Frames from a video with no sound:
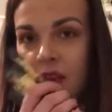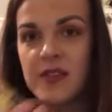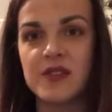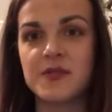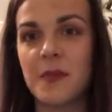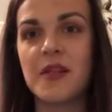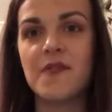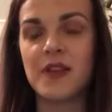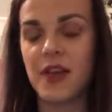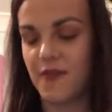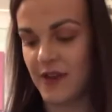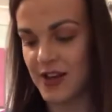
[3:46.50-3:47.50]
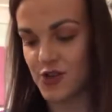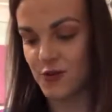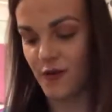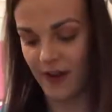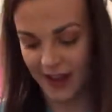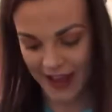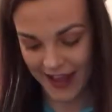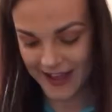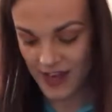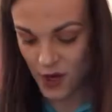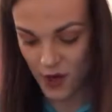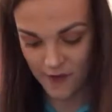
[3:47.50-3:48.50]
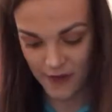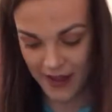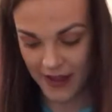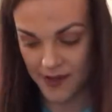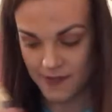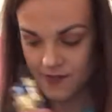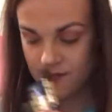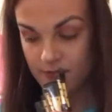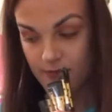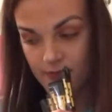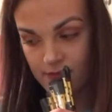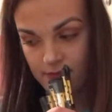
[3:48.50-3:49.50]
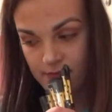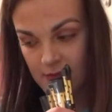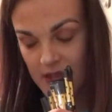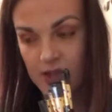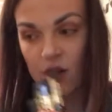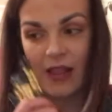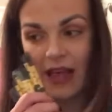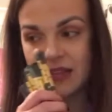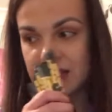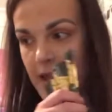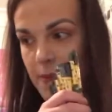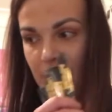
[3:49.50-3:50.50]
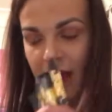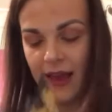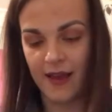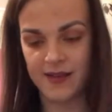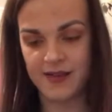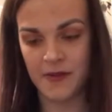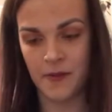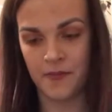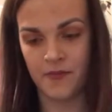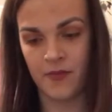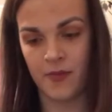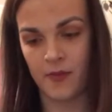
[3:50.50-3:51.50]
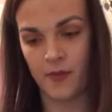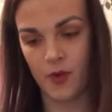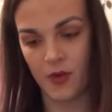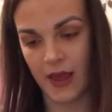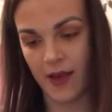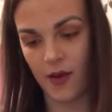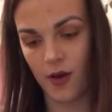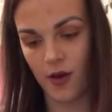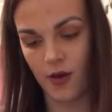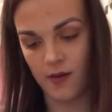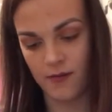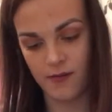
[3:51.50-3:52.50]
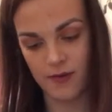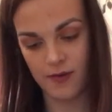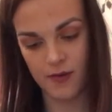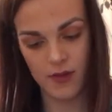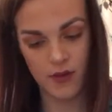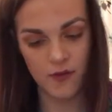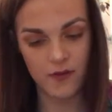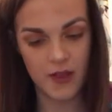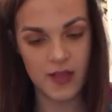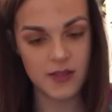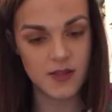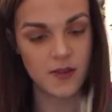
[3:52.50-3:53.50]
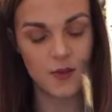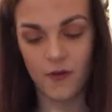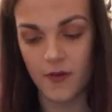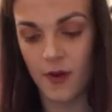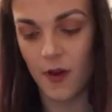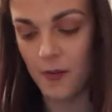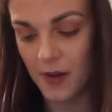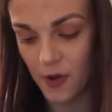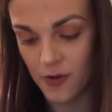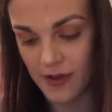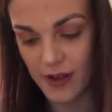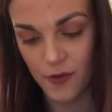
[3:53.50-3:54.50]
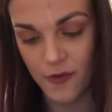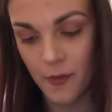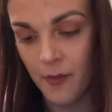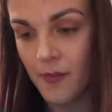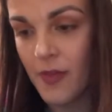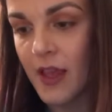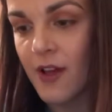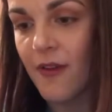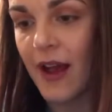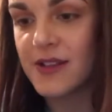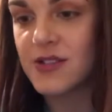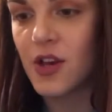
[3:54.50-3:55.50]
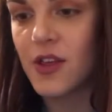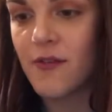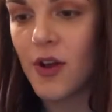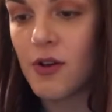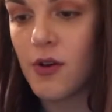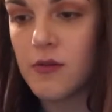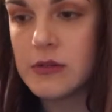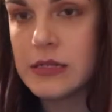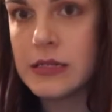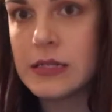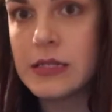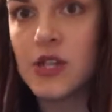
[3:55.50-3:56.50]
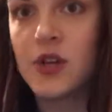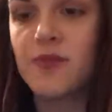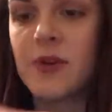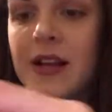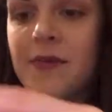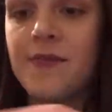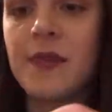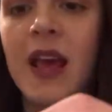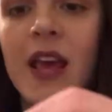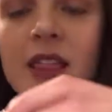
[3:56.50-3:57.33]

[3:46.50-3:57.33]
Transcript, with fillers: The smell of nail varnish remover, I can't get over it. They're oh, all like Tipp-Ex, But yeah, oh, love these. Love, oh my god, I love them. Right, so they've got, oh, don't break them.